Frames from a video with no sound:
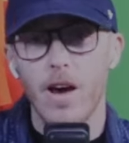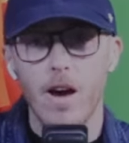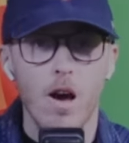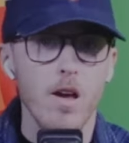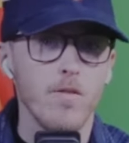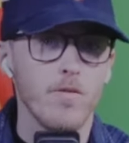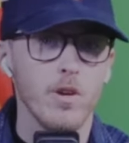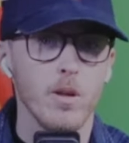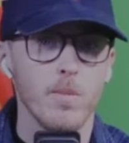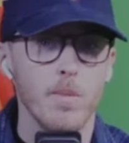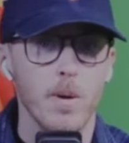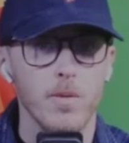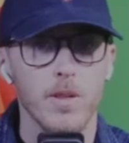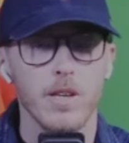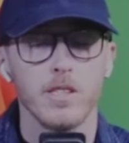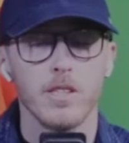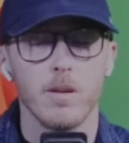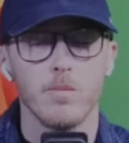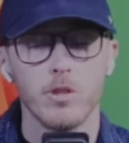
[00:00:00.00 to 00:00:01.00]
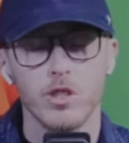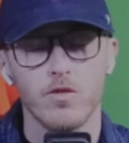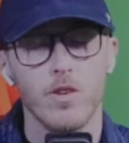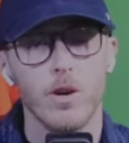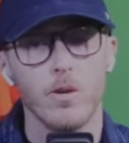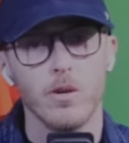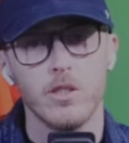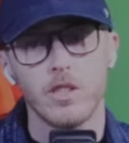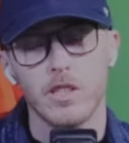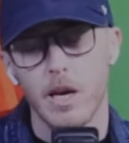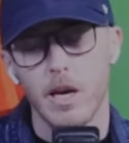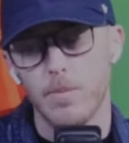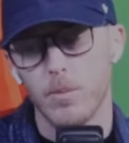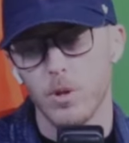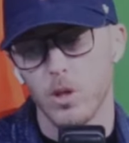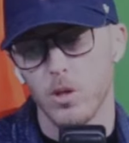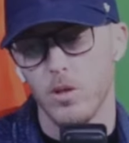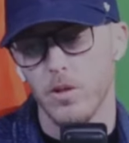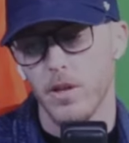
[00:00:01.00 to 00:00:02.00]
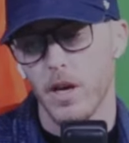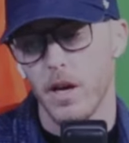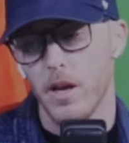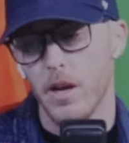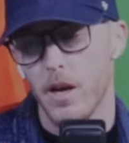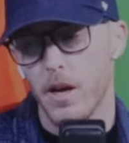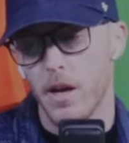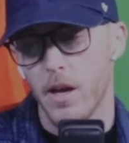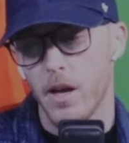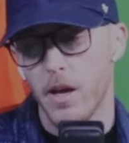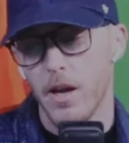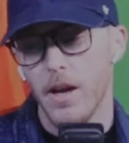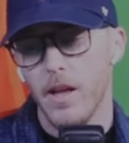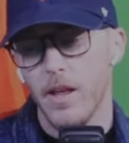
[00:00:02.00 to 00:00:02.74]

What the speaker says: know how I feel about this. I'm just very skeptical that